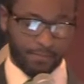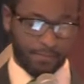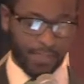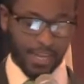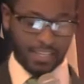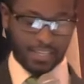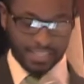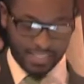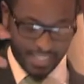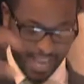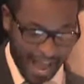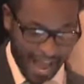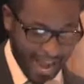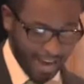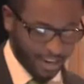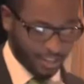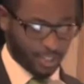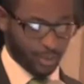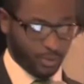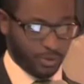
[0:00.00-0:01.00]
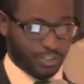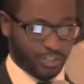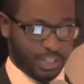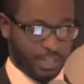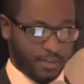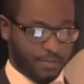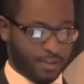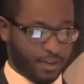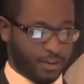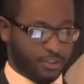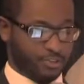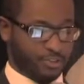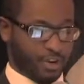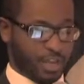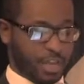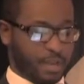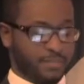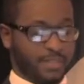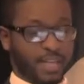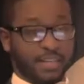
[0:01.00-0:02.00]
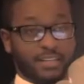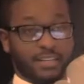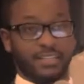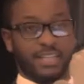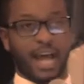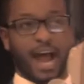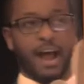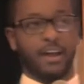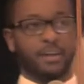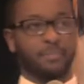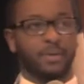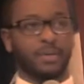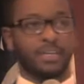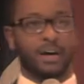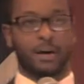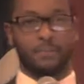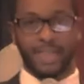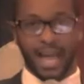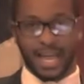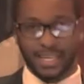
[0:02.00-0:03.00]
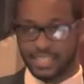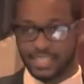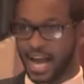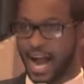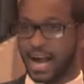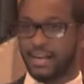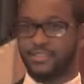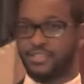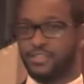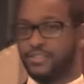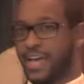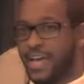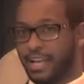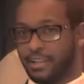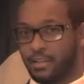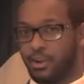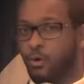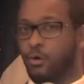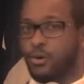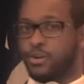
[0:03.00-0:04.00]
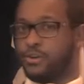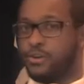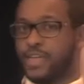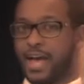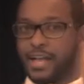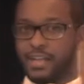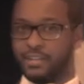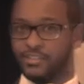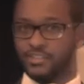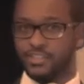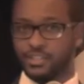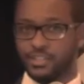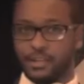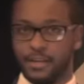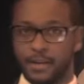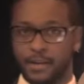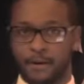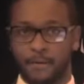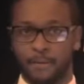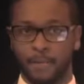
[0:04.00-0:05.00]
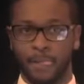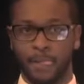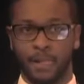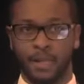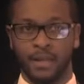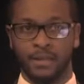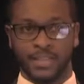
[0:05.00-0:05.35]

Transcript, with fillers: They desire to achieve their dreams. They desire to become that doctor, that lawyer, that engineer.